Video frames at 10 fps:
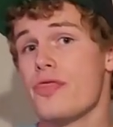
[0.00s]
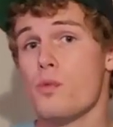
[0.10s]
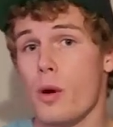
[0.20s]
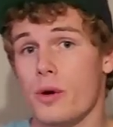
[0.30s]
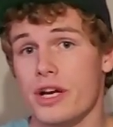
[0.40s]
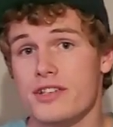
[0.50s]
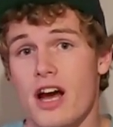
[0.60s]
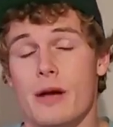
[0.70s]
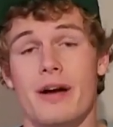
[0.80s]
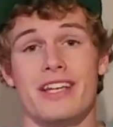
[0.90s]
what we're gonna
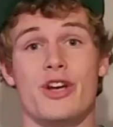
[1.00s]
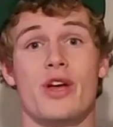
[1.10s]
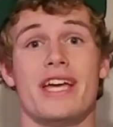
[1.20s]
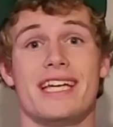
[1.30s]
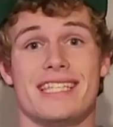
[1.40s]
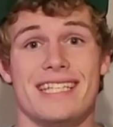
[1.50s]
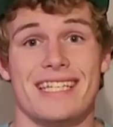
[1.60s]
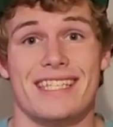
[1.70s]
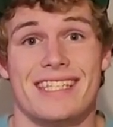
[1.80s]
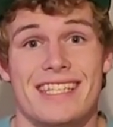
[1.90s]
talk about here is the
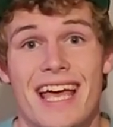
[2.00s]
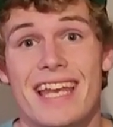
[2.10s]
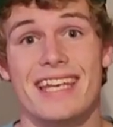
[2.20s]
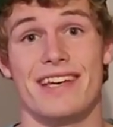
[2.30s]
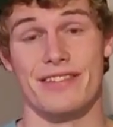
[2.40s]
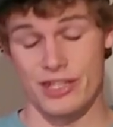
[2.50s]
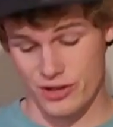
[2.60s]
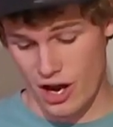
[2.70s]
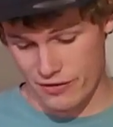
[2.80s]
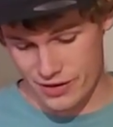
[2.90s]
acidity of
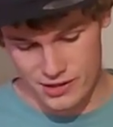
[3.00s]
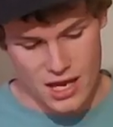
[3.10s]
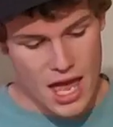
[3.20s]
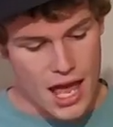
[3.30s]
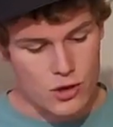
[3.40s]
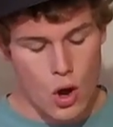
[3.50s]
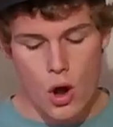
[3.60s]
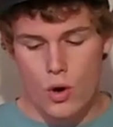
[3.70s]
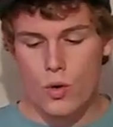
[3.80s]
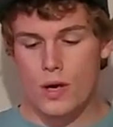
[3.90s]
these coffees. And
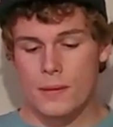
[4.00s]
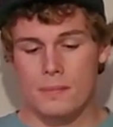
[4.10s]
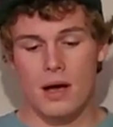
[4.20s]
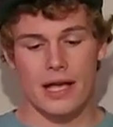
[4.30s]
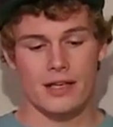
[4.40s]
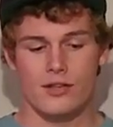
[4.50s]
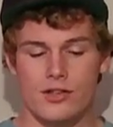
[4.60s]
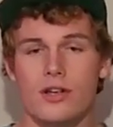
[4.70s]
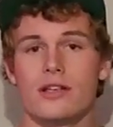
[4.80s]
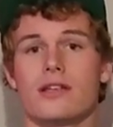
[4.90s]
oh my
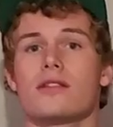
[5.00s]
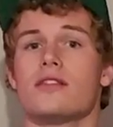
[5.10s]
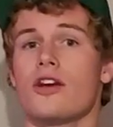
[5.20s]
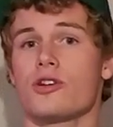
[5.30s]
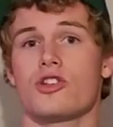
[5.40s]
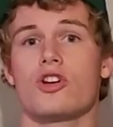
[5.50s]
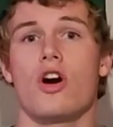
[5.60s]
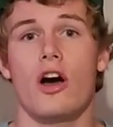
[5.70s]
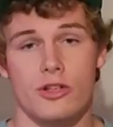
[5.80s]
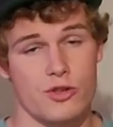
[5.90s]
goodness, there's a
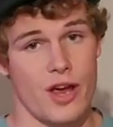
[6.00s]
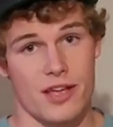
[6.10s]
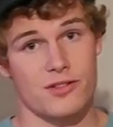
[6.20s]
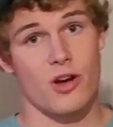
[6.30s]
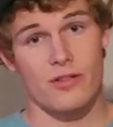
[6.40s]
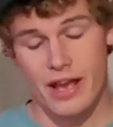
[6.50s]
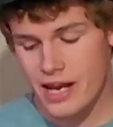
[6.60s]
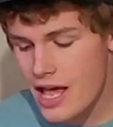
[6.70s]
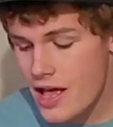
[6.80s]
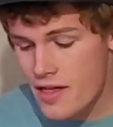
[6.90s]
contrast, all
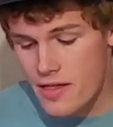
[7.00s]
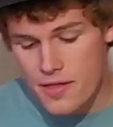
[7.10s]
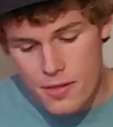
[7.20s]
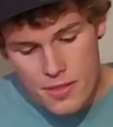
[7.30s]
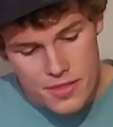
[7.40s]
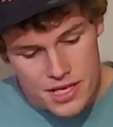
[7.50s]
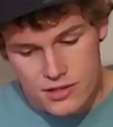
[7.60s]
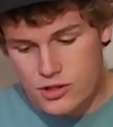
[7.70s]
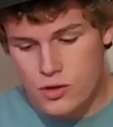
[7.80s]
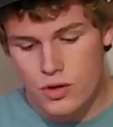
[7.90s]
right?
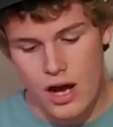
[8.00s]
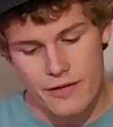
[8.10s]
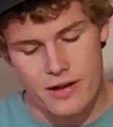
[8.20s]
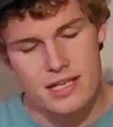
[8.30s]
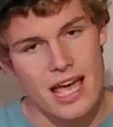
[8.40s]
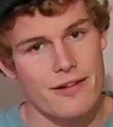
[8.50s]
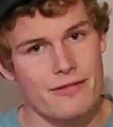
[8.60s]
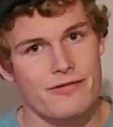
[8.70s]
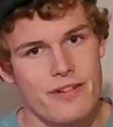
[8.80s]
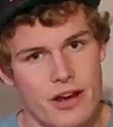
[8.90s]
These two coffees have
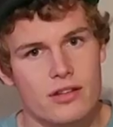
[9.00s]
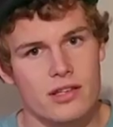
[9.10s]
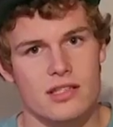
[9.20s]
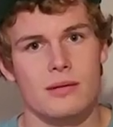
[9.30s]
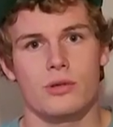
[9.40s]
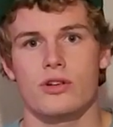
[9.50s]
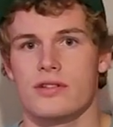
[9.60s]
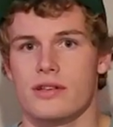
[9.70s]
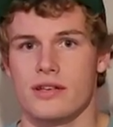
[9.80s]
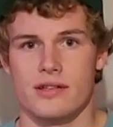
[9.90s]
fairly similar
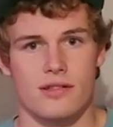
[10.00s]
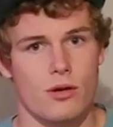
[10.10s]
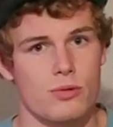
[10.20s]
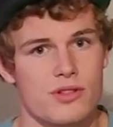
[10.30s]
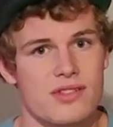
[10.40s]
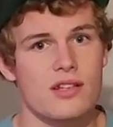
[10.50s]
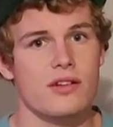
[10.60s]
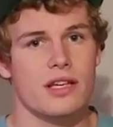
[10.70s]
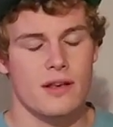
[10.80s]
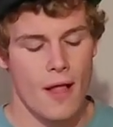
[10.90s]
acidities, our
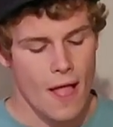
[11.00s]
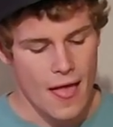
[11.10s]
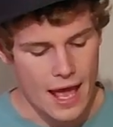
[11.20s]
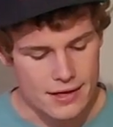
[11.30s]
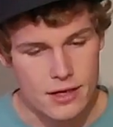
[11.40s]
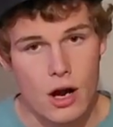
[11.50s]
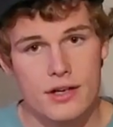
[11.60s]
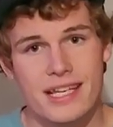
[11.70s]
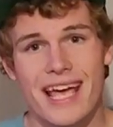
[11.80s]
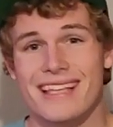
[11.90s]
Brazilian and
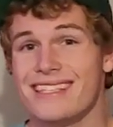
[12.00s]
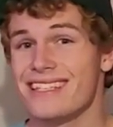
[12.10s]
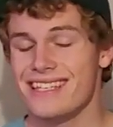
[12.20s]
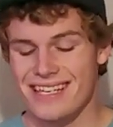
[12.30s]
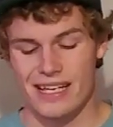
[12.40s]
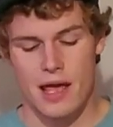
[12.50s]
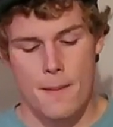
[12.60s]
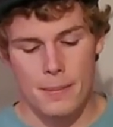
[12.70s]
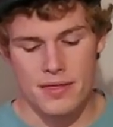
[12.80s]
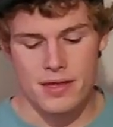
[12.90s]
our Tanzanian,
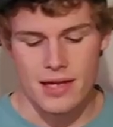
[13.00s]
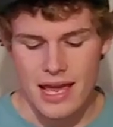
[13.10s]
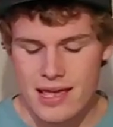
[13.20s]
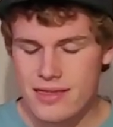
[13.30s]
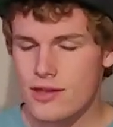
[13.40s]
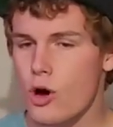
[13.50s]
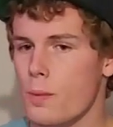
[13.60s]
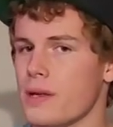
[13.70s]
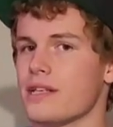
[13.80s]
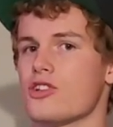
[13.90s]
but the
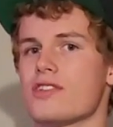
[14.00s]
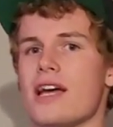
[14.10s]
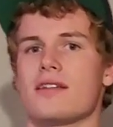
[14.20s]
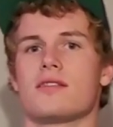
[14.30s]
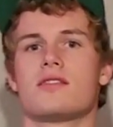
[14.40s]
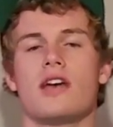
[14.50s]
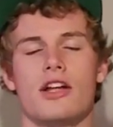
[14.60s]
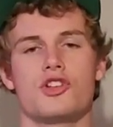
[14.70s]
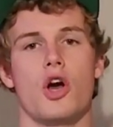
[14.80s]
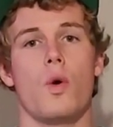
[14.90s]
Ethiopian just has
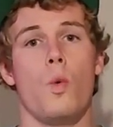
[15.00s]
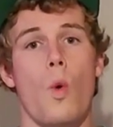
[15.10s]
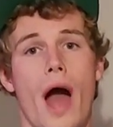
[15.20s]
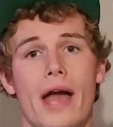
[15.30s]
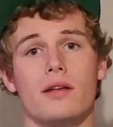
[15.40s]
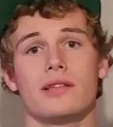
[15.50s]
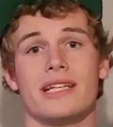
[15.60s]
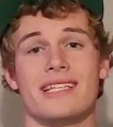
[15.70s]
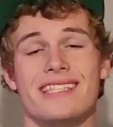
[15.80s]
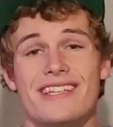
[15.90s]
such a
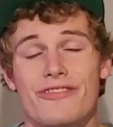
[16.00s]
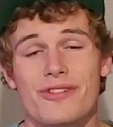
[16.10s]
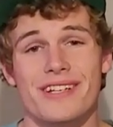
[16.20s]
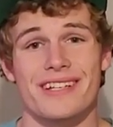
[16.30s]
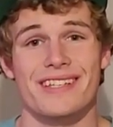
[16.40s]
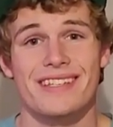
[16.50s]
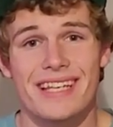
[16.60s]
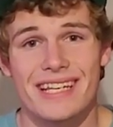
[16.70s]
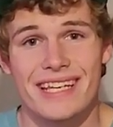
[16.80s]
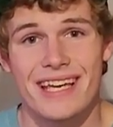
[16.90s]
wildly different
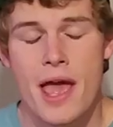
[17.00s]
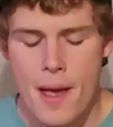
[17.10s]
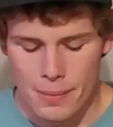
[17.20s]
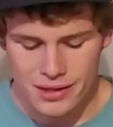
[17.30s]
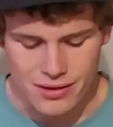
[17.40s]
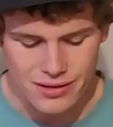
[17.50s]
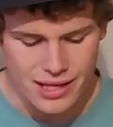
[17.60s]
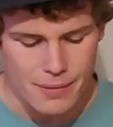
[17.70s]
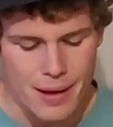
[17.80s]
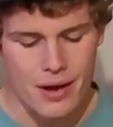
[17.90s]
acidity. But the
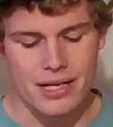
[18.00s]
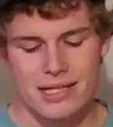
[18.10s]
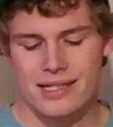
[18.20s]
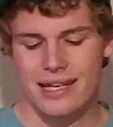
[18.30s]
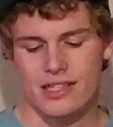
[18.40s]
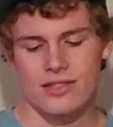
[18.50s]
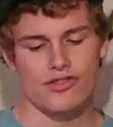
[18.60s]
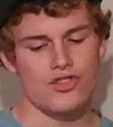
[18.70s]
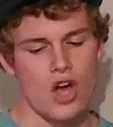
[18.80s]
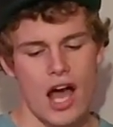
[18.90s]
thing about it is that it's
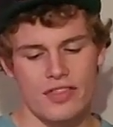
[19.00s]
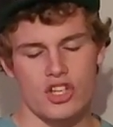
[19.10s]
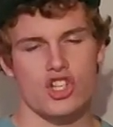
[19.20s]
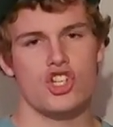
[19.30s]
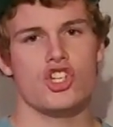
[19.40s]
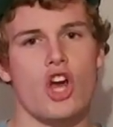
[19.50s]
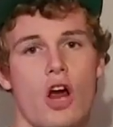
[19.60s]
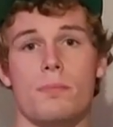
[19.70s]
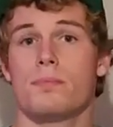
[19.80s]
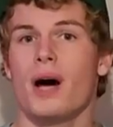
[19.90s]
not the
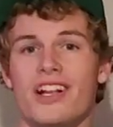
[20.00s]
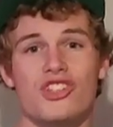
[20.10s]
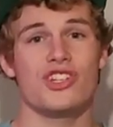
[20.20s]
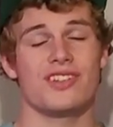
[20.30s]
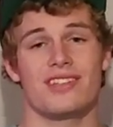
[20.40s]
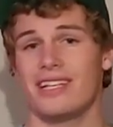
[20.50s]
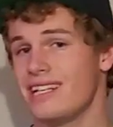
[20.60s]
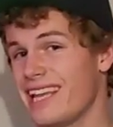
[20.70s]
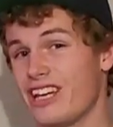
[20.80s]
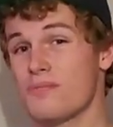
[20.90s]
sharp, punchy acidity like